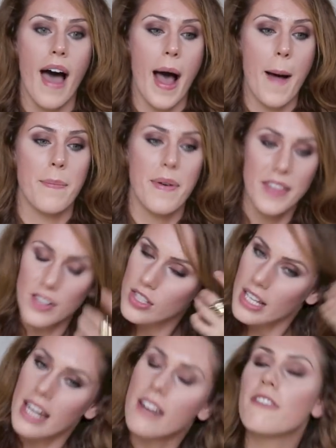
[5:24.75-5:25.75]
Um, and then
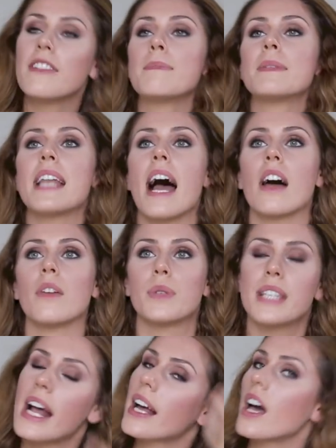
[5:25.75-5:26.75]
just kind of flipped it out and
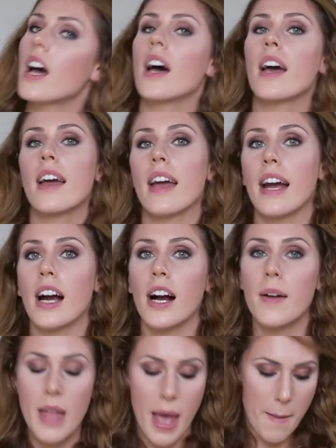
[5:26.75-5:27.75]
was like, ah, oh,
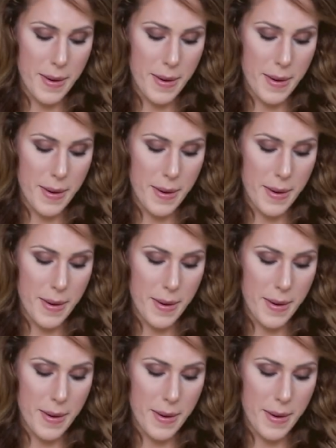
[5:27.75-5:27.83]
hair.